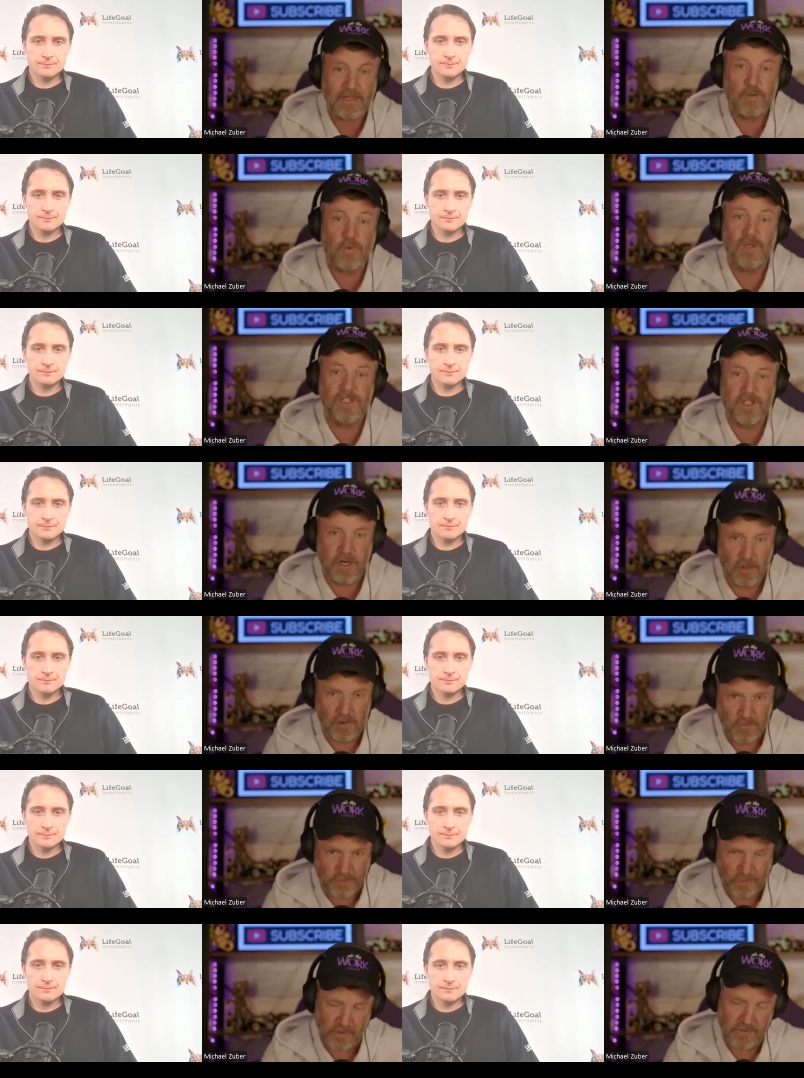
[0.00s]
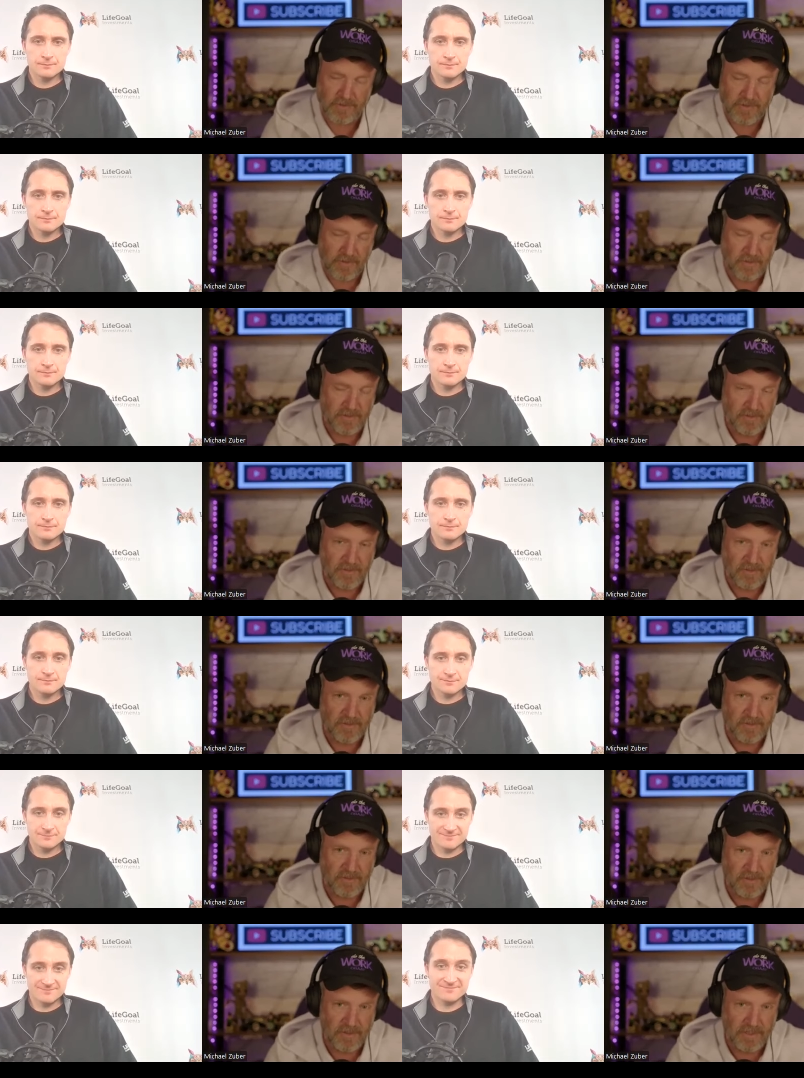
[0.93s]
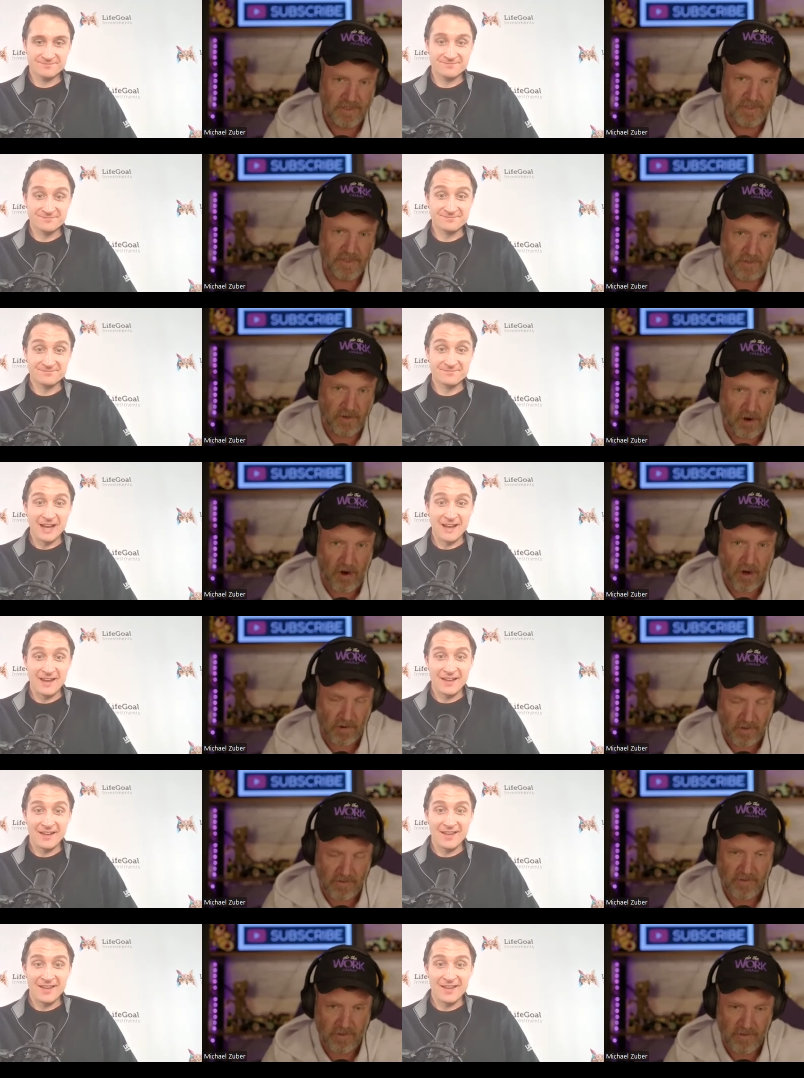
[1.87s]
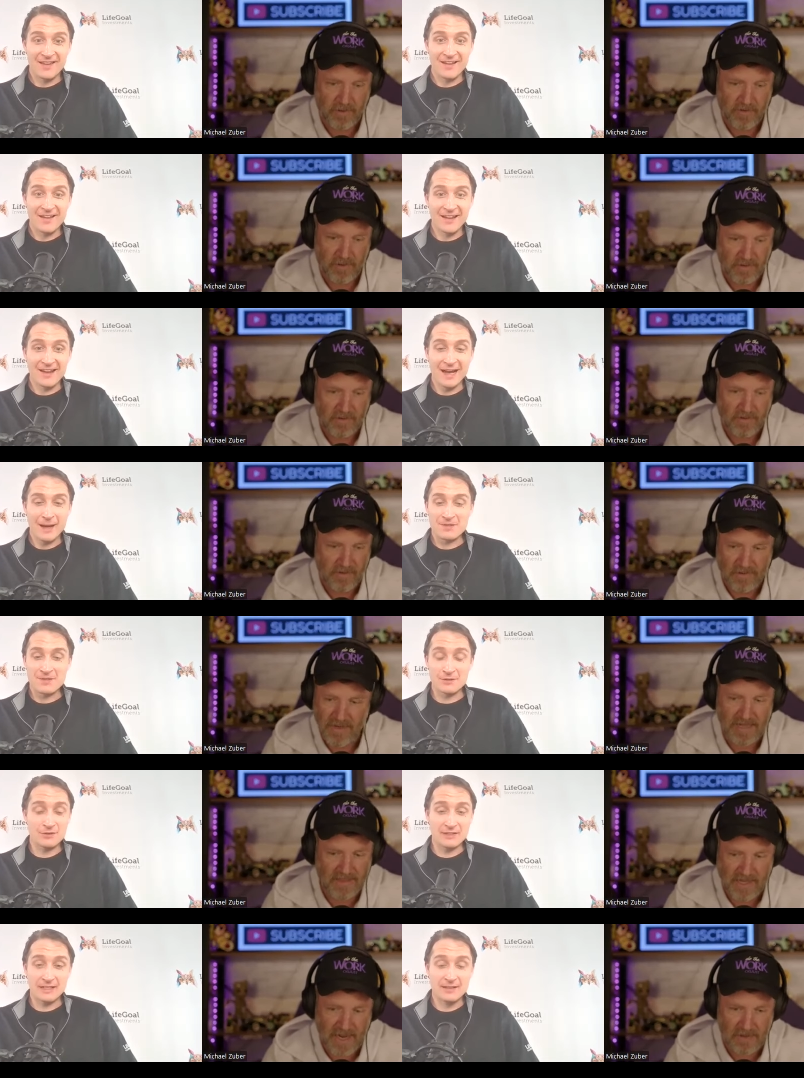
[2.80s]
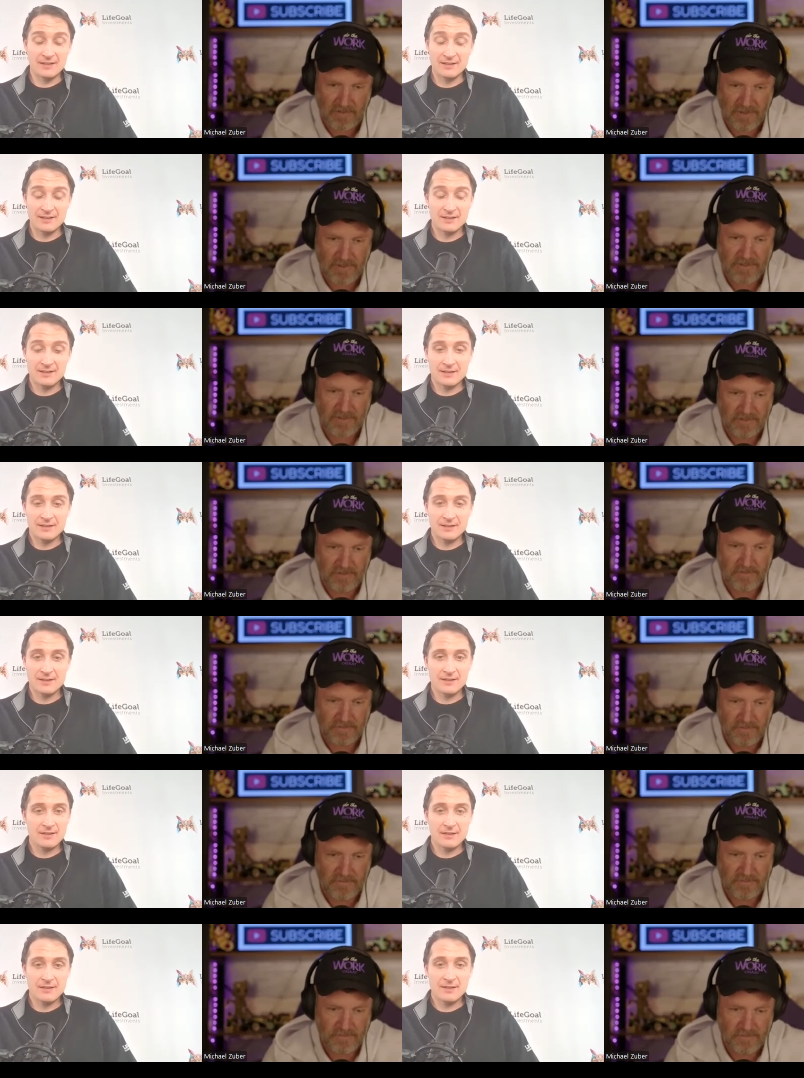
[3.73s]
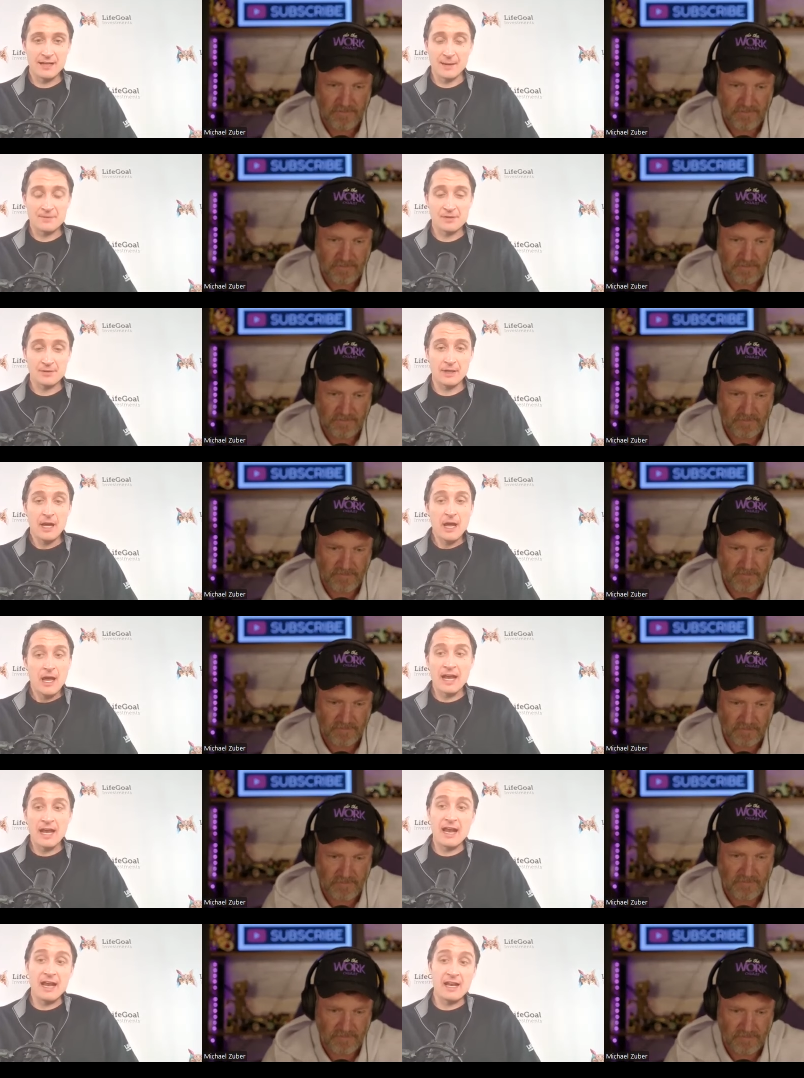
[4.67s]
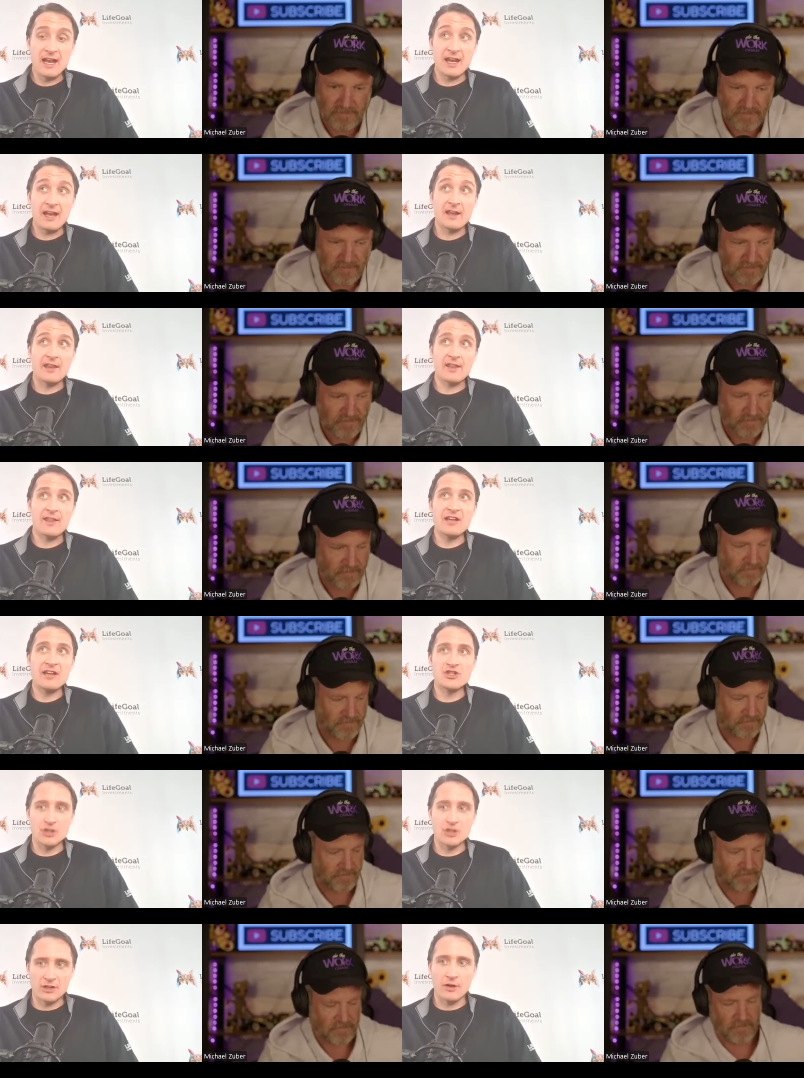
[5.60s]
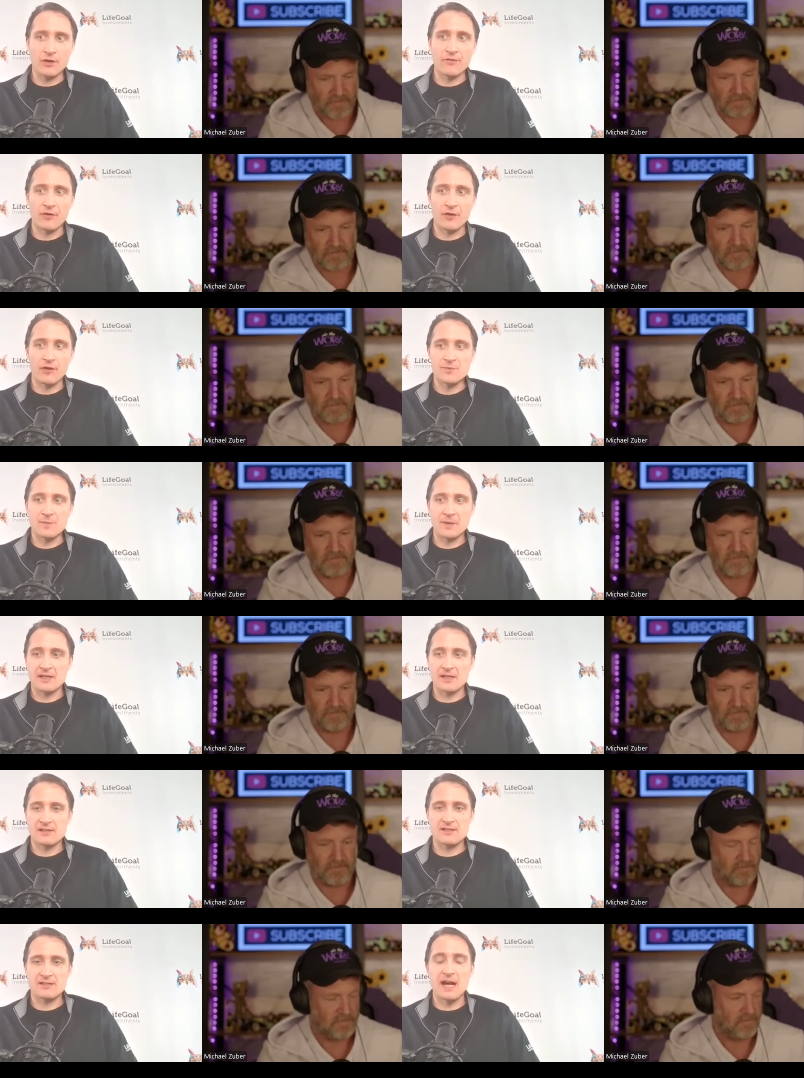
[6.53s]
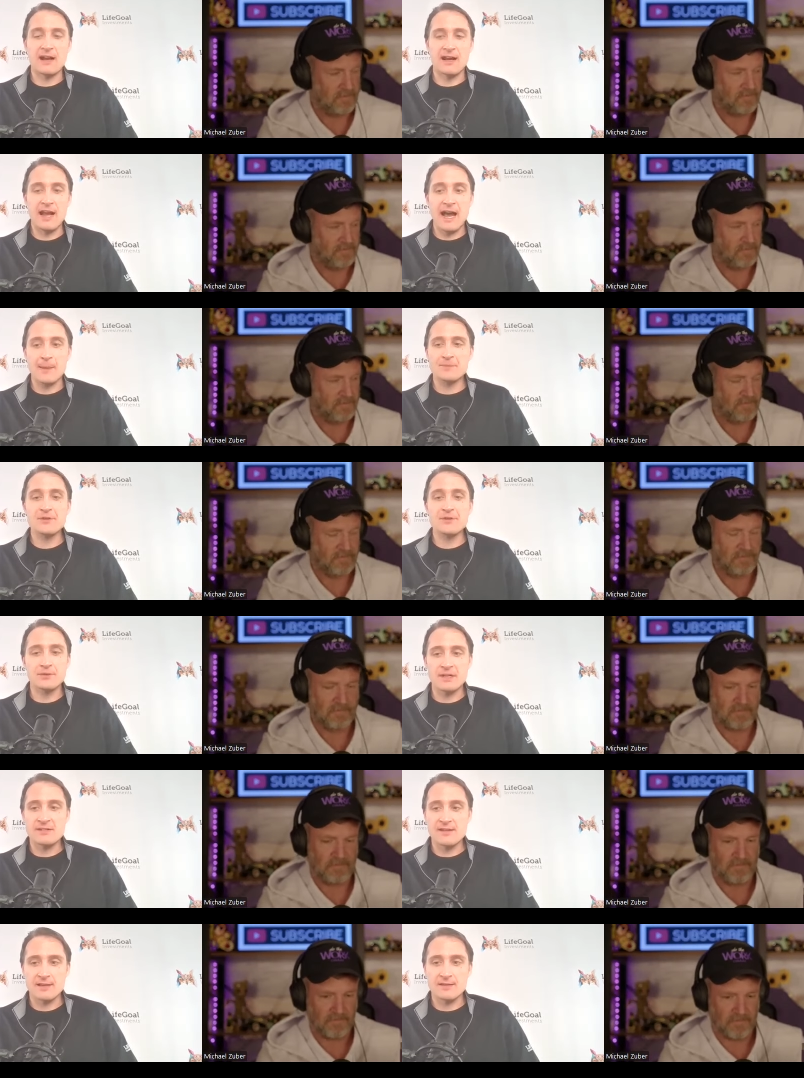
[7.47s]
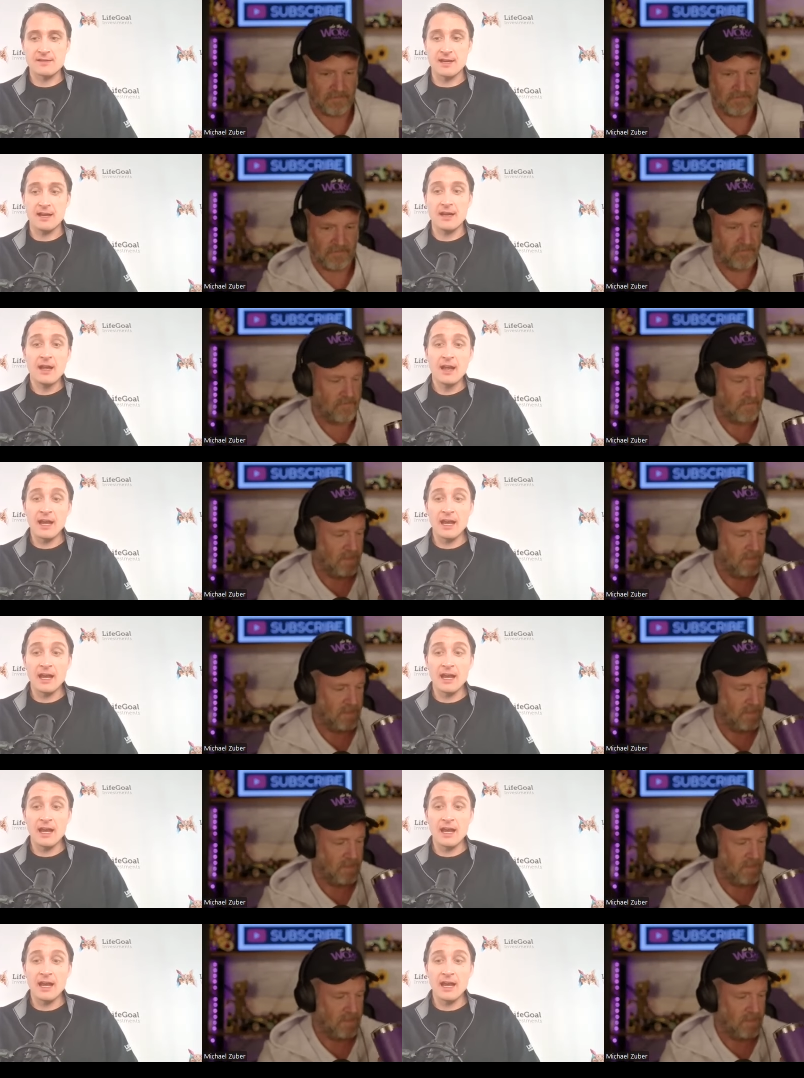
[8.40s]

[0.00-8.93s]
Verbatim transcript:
Speaker 1: Guess which goes first? It's the cars.
Speaker 2: Absolutely. Not the house. Absolutely. And, and and they should go first, because it's not an absolute necessity.